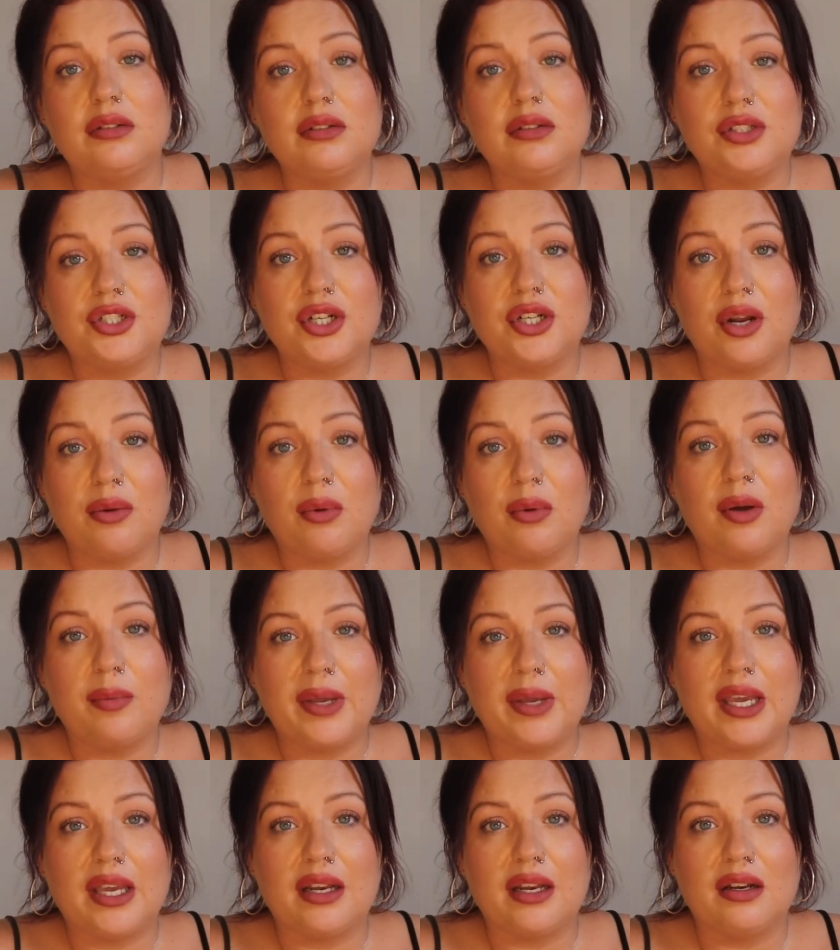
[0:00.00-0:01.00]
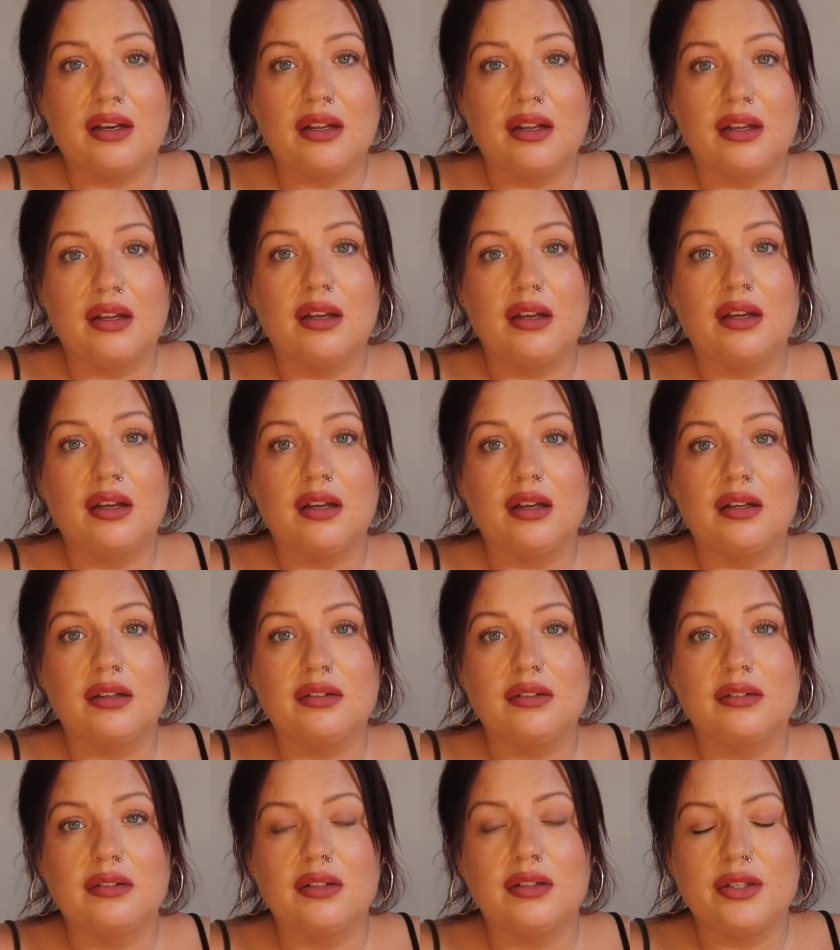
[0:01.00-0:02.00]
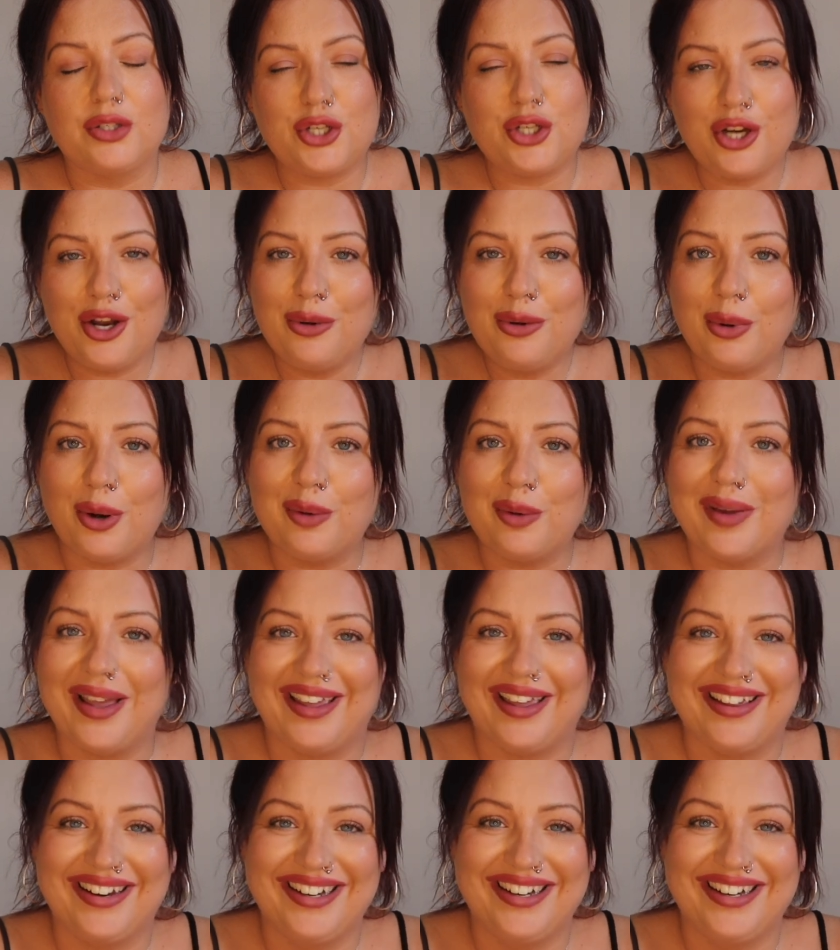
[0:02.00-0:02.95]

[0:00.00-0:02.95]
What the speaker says: do you know what I mean? Do you know what I mean?